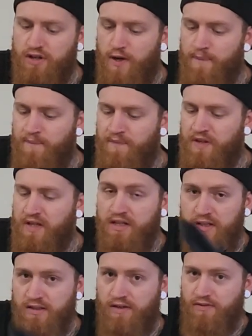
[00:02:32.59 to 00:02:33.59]
So
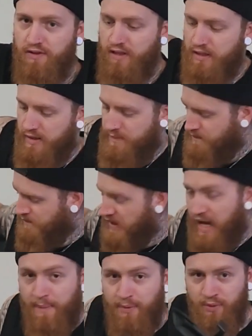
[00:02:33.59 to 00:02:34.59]
definitely
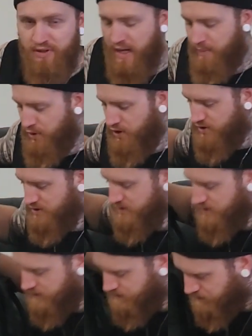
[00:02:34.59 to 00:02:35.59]
happy with that
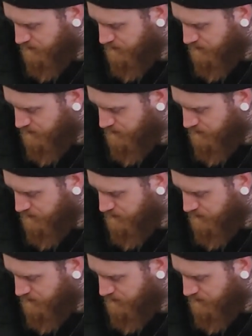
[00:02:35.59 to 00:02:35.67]
purchase.